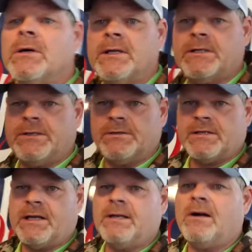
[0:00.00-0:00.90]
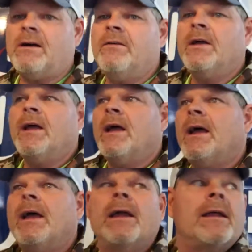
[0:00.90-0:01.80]
going to sign off,
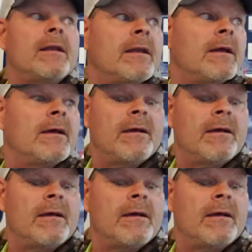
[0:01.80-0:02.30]
and